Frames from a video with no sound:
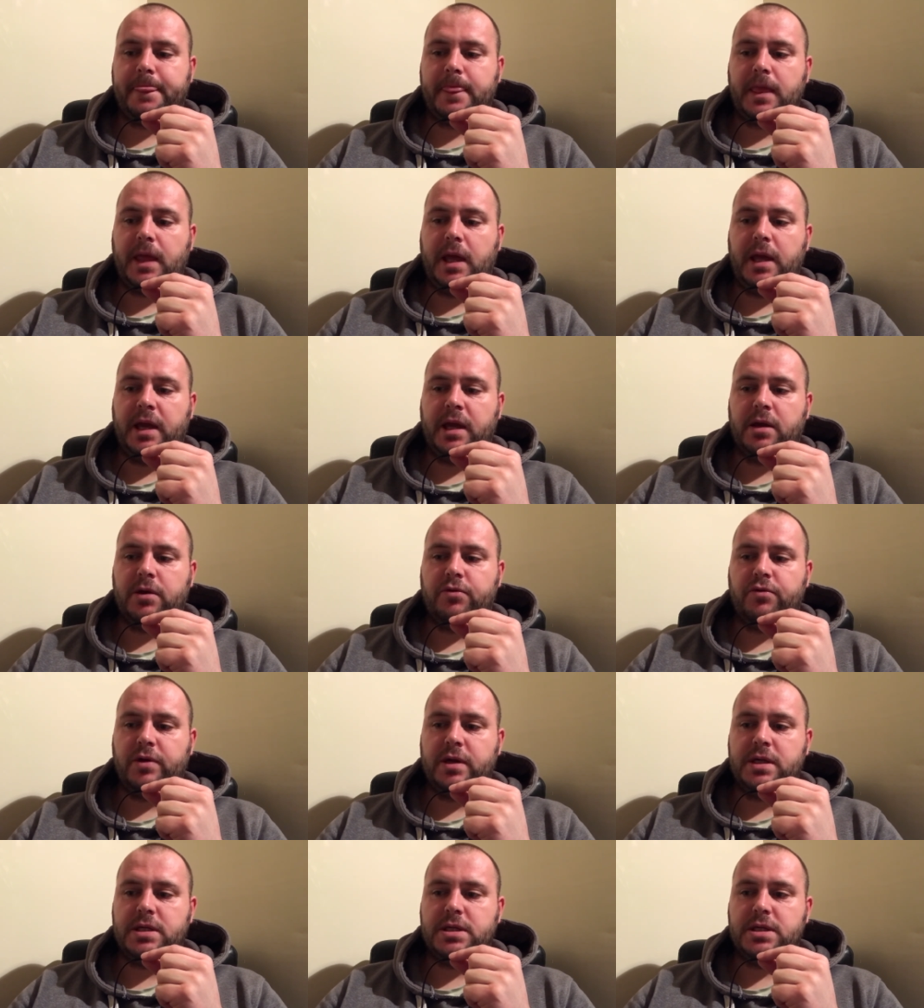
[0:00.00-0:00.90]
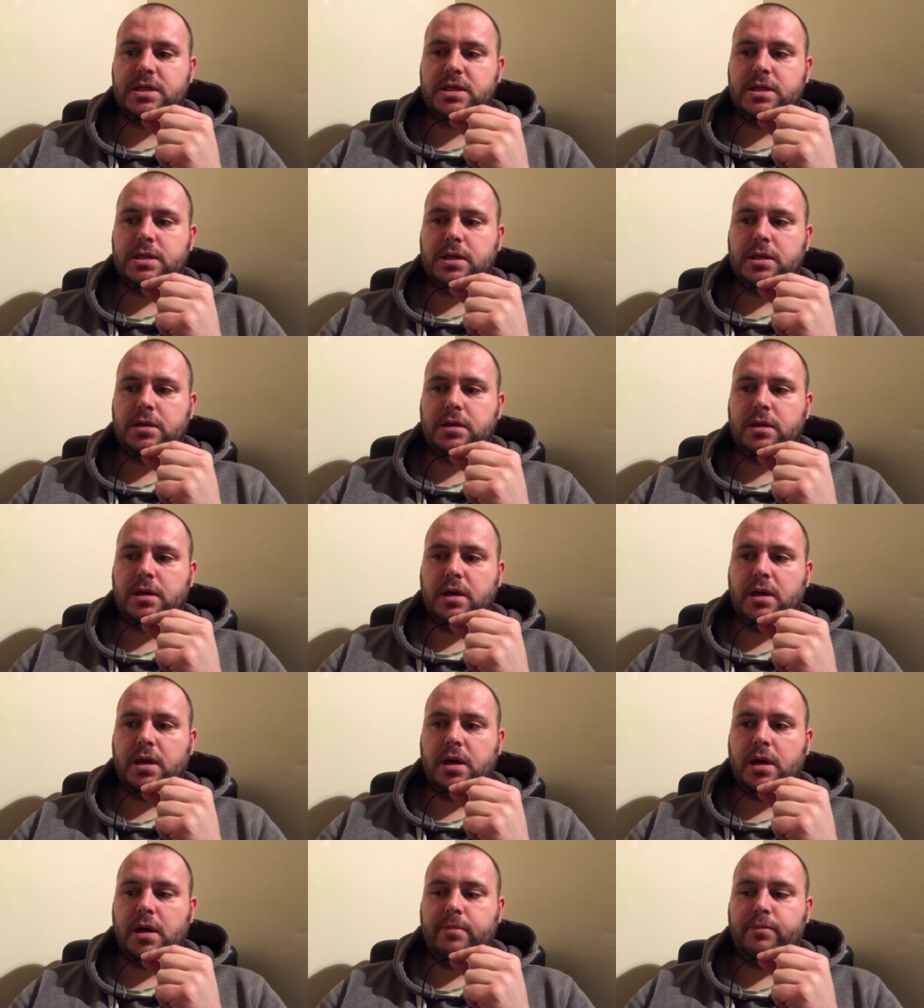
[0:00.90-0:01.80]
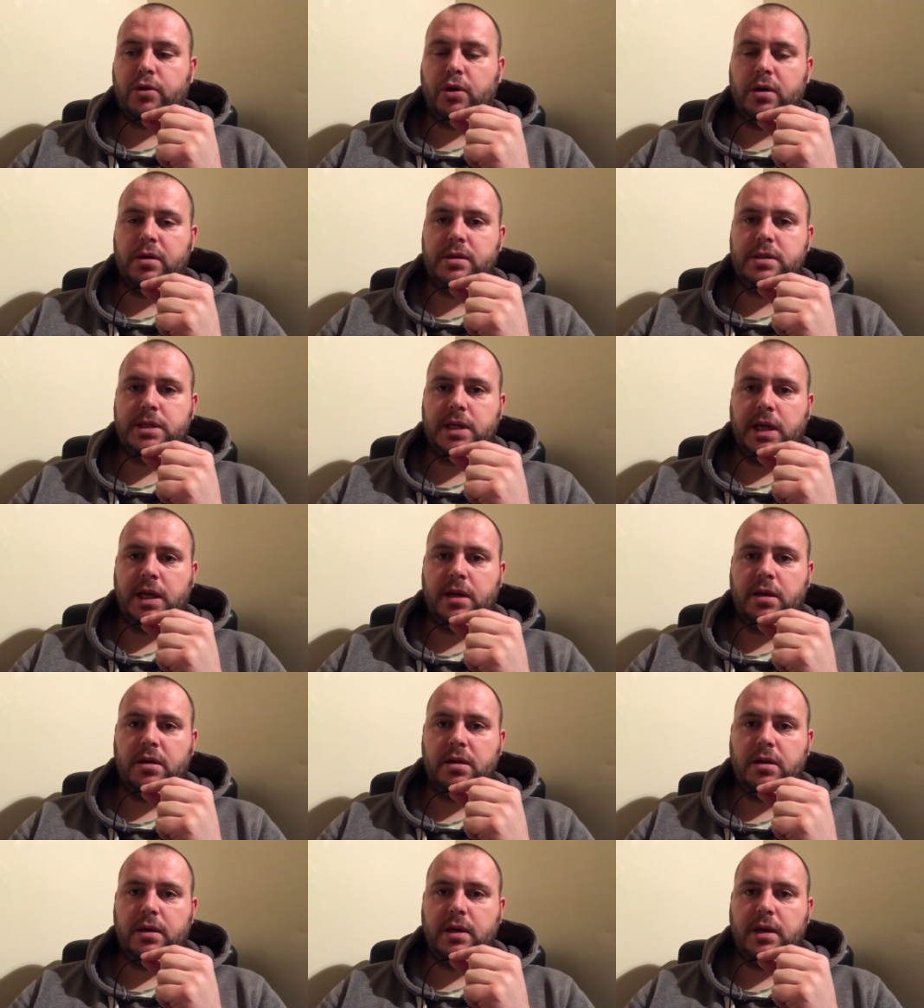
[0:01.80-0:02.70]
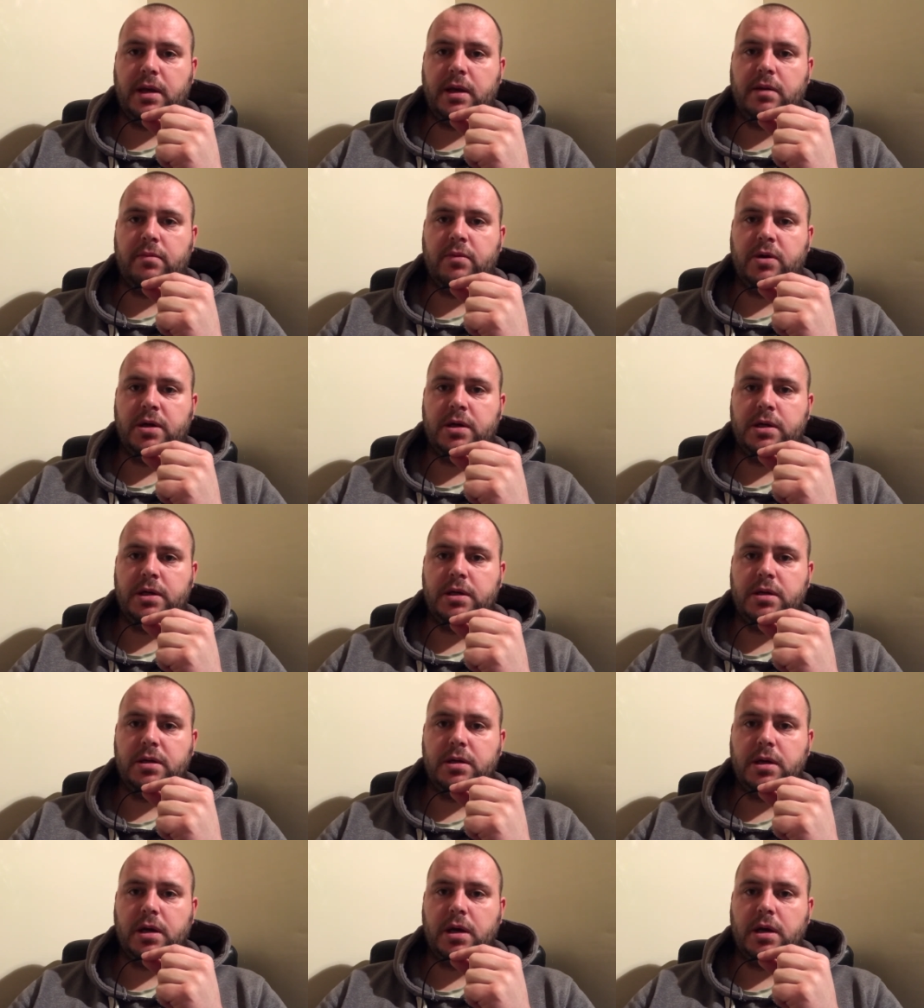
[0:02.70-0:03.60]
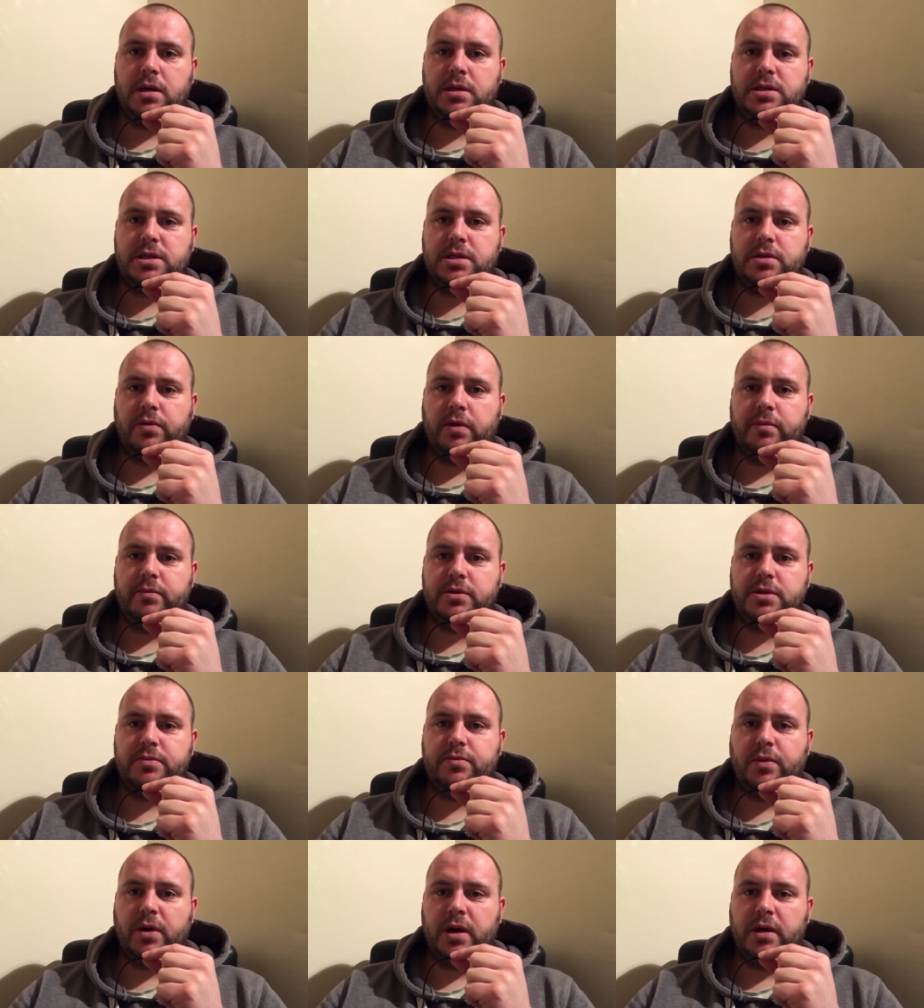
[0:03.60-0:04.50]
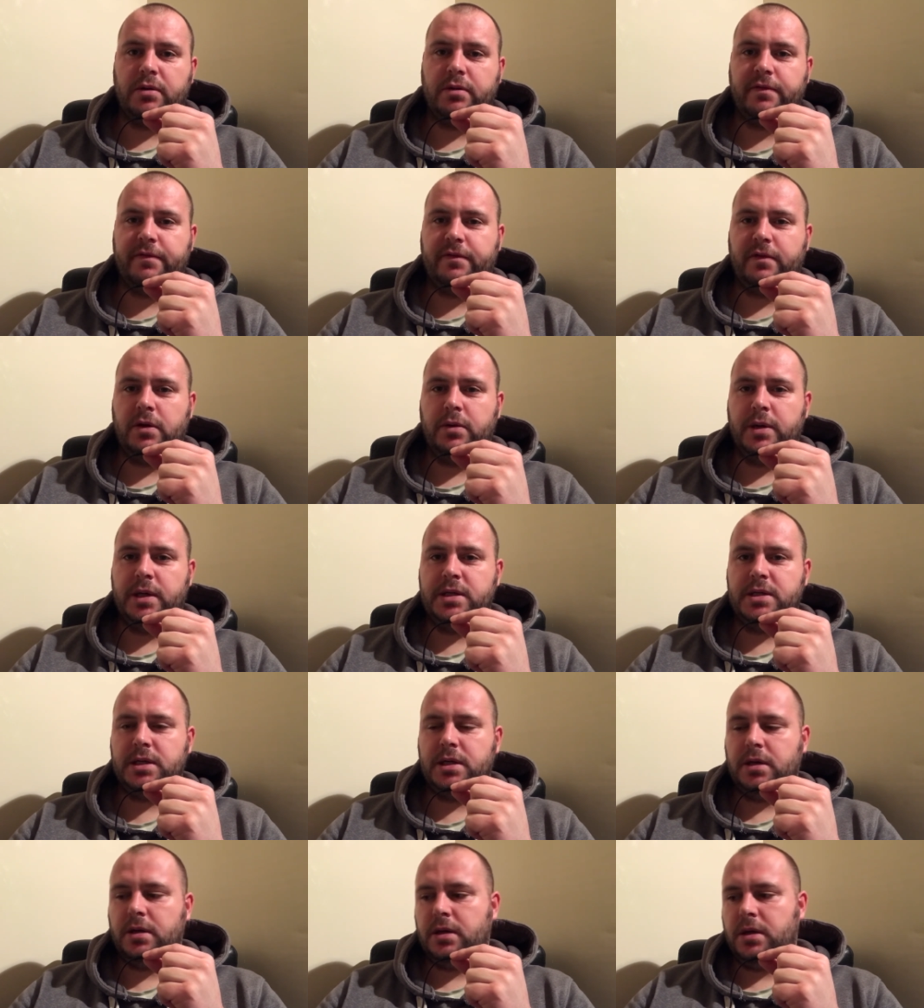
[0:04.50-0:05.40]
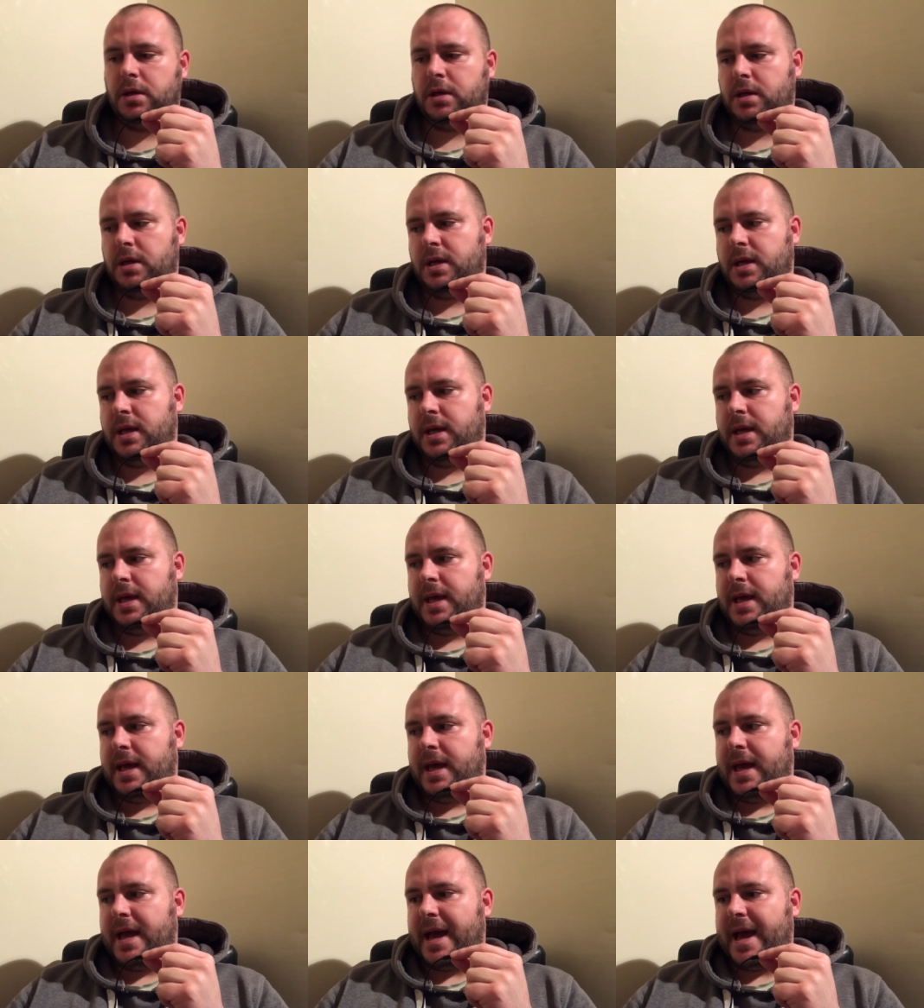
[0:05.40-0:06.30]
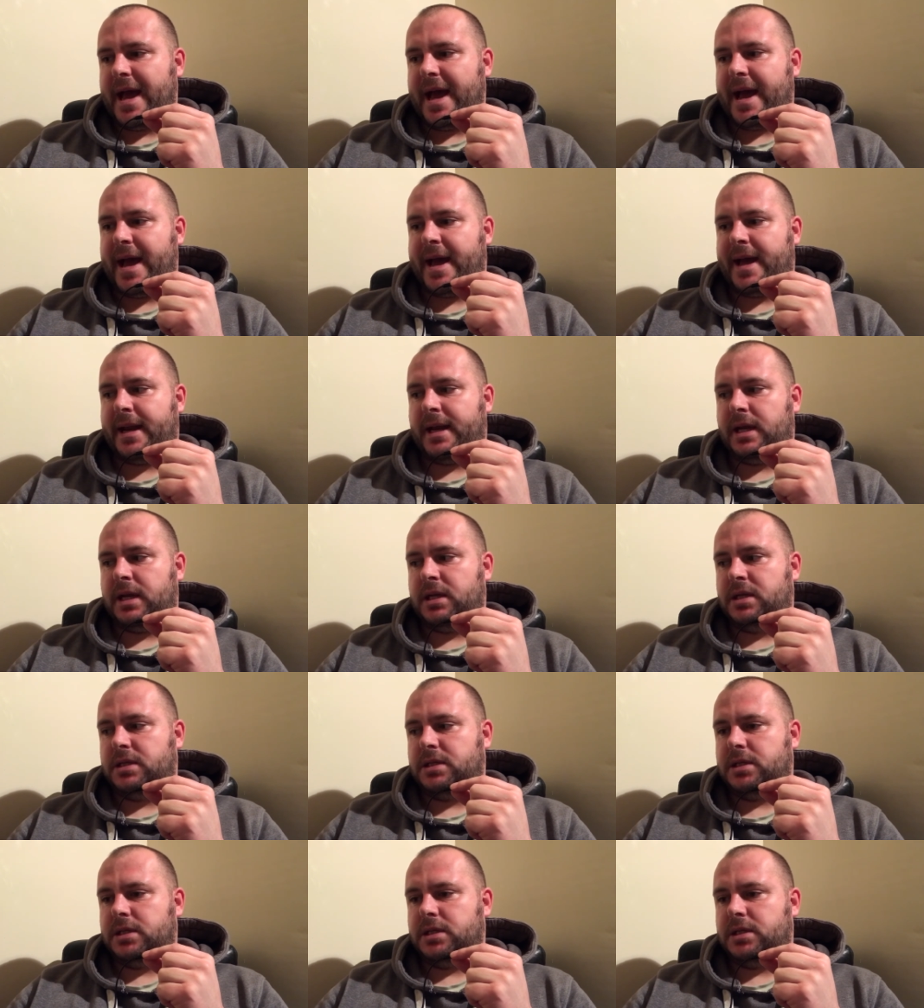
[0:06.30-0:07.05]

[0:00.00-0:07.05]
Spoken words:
increased protein in my cerebrospinal fluid, and